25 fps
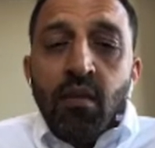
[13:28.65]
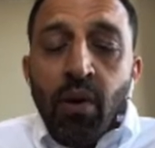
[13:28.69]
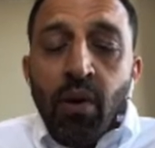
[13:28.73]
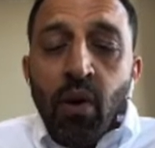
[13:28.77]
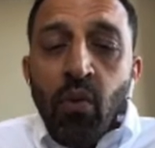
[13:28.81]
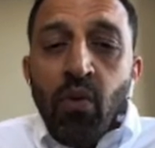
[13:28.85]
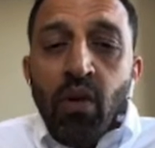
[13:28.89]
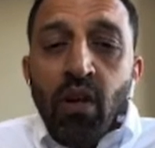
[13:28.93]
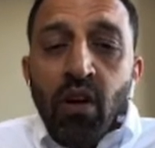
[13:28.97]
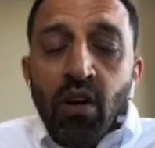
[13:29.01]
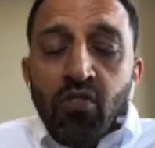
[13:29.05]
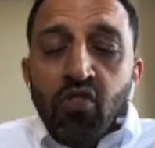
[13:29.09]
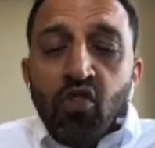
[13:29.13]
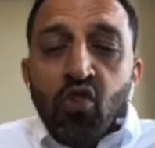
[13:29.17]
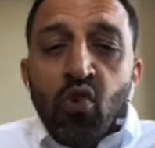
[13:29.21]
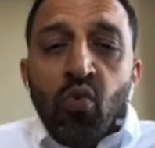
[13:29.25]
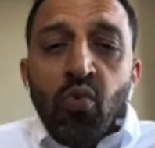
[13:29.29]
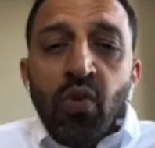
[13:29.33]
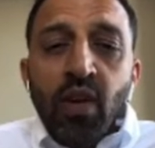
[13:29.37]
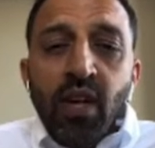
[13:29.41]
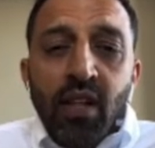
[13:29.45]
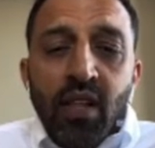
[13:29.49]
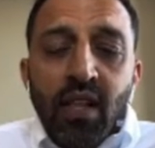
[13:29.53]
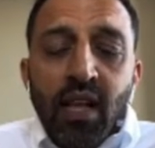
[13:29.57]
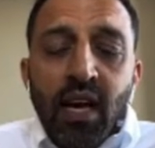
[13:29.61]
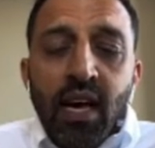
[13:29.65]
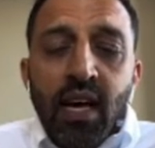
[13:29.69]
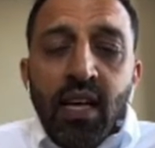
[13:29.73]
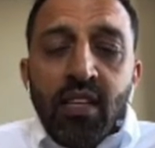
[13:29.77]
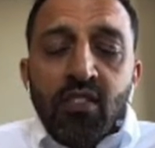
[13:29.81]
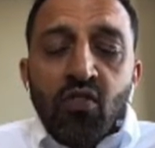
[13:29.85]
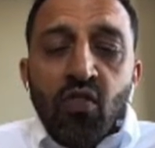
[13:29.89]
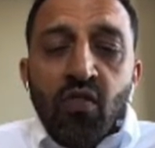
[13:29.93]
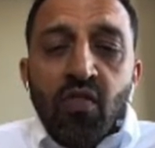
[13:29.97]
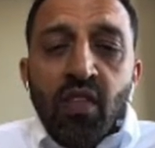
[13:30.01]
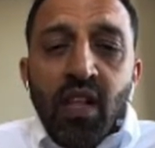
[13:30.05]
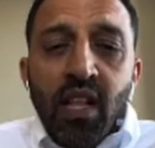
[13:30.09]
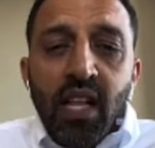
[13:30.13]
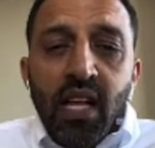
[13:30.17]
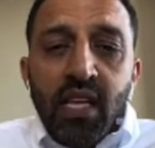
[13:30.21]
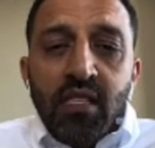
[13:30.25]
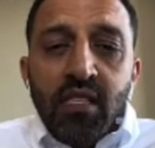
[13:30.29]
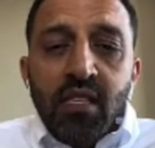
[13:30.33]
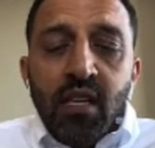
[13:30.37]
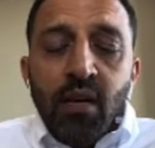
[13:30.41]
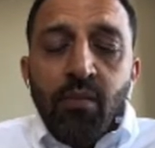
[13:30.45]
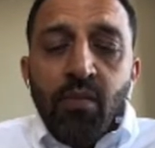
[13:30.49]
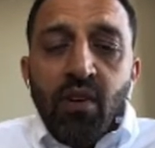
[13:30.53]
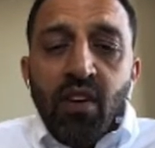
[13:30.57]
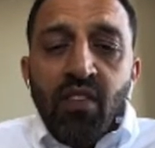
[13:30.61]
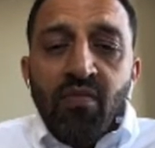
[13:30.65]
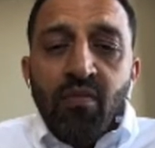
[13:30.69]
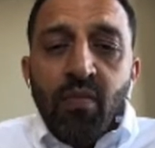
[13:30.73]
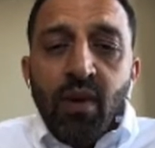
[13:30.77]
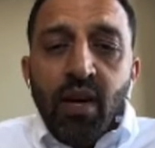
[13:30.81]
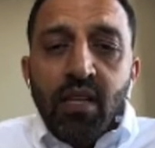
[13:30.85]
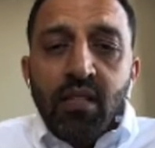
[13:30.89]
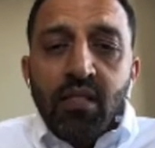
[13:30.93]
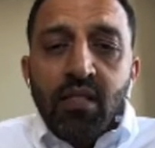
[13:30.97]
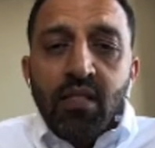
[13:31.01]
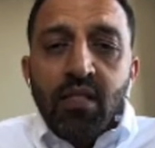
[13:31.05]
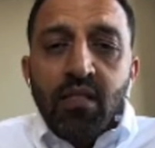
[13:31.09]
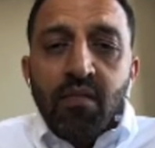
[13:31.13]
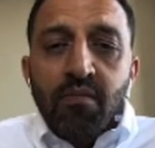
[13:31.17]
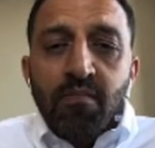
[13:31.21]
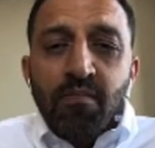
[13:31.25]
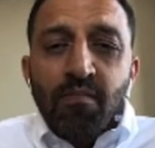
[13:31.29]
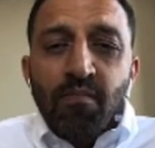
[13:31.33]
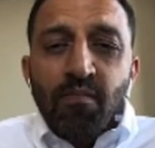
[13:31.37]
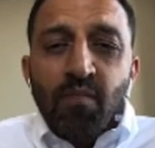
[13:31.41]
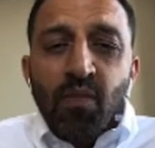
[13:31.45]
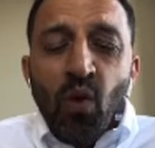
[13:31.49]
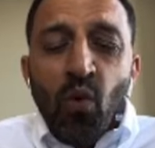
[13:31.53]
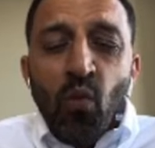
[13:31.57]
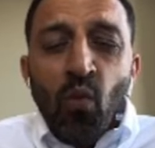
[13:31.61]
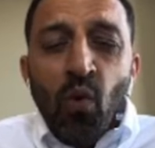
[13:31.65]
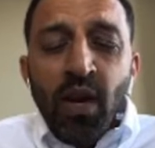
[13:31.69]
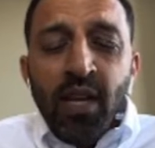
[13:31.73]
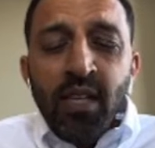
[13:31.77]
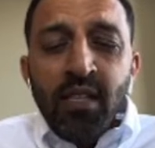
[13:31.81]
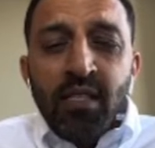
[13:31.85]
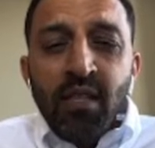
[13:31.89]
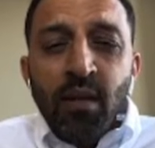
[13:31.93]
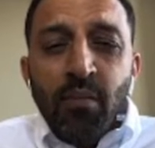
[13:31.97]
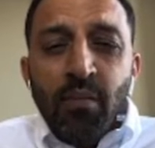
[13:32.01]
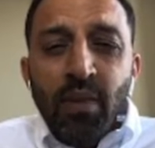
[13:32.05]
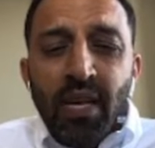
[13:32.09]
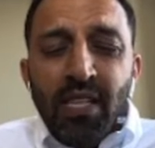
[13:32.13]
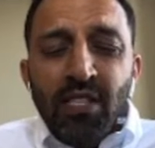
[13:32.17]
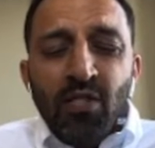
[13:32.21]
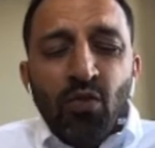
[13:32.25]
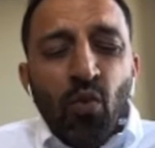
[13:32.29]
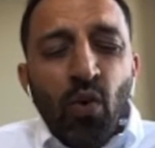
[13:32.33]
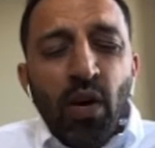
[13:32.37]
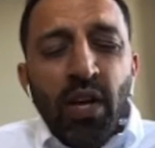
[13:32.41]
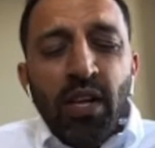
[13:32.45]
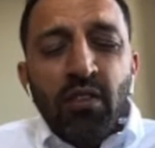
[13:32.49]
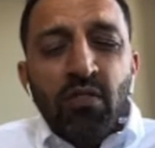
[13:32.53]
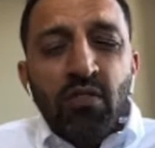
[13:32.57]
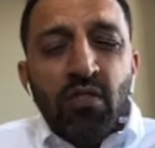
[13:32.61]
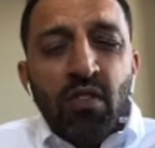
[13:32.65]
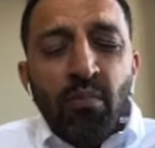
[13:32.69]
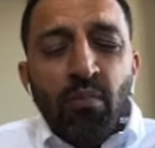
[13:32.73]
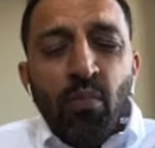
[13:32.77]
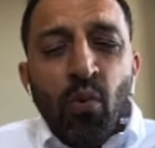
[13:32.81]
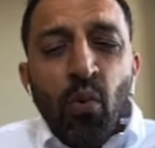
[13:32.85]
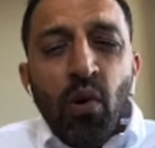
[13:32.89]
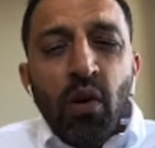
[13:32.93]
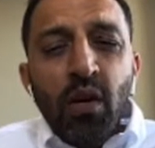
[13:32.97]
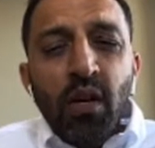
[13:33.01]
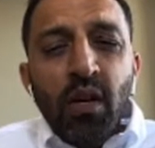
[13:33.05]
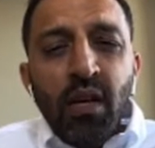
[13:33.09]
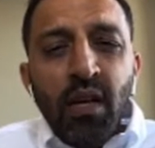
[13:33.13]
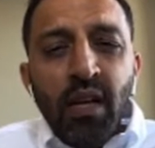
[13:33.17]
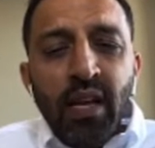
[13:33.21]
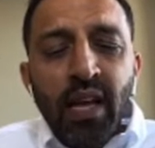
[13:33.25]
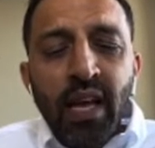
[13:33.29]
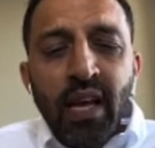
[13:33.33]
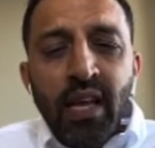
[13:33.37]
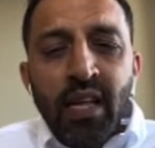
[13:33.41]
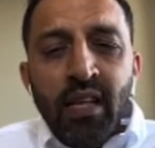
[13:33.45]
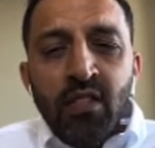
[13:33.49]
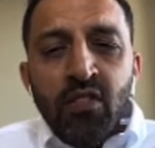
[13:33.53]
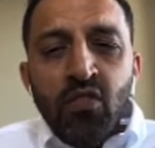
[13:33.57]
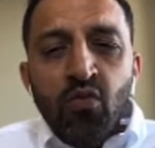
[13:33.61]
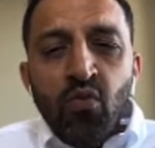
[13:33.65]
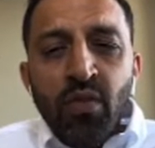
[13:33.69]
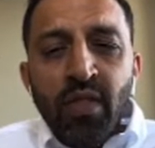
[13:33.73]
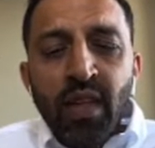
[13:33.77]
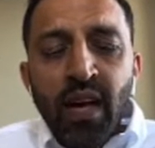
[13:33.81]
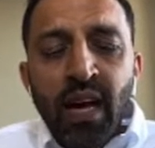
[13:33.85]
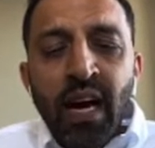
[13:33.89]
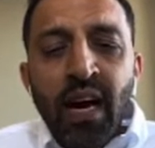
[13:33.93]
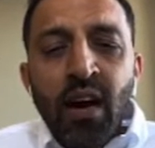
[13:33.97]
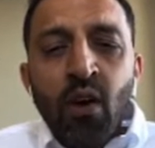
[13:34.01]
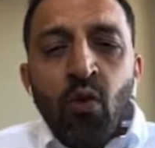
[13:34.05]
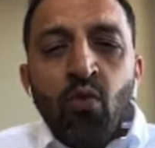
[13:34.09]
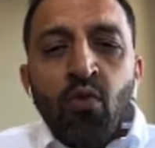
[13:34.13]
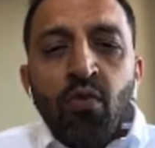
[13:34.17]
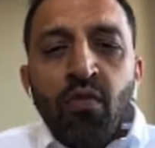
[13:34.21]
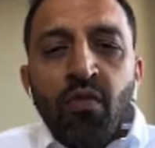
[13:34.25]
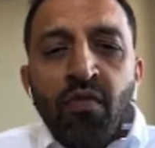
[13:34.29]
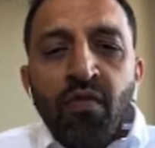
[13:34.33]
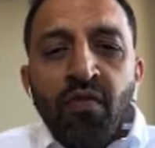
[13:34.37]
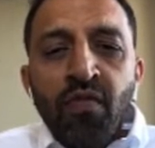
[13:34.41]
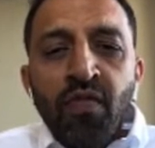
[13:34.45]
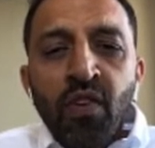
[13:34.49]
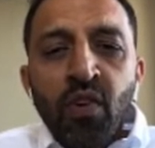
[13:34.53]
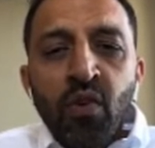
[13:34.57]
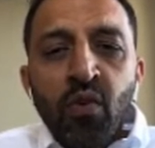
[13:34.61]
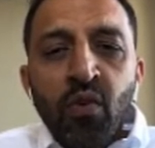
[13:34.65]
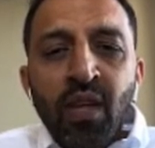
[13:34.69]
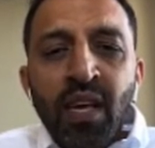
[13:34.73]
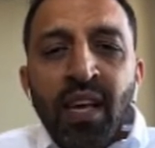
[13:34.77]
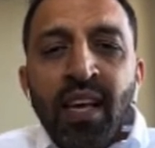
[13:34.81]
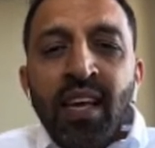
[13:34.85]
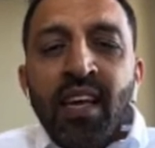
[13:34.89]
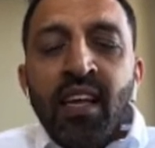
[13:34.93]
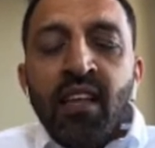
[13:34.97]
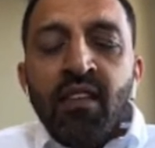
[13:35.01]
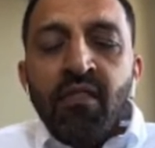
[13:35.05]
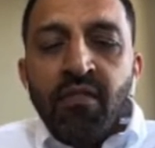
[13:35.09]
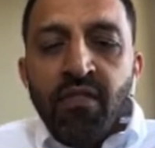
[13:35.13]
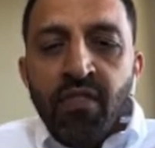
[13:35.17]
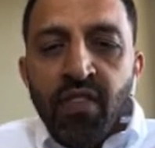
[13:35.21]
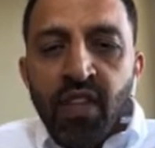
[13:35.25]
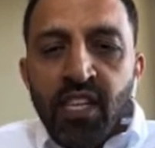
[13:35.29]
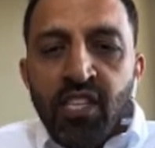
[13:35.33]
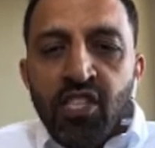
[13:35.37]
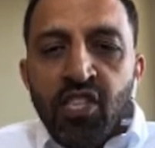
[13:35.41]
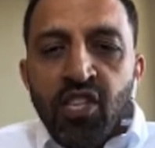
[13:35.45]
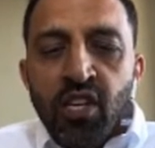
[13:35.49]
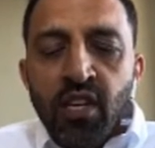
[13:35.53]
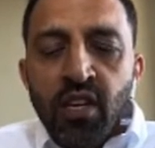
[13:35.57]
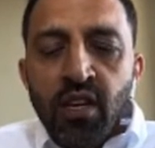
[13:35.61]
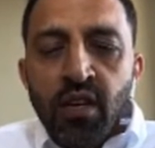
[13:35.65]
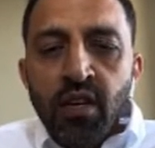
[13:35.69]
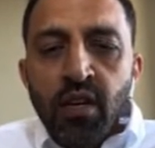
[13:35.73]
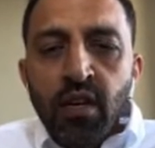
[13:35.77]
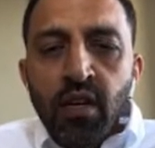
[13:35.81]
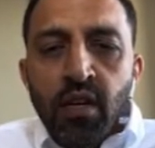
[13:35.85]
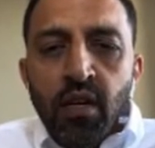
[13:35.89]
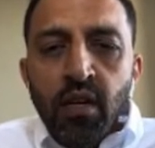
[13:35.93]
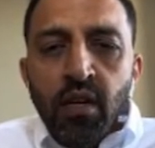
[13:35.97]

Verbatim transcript: But we also realized over the last number of months, what is the best way to support Canadians without fueling inflation?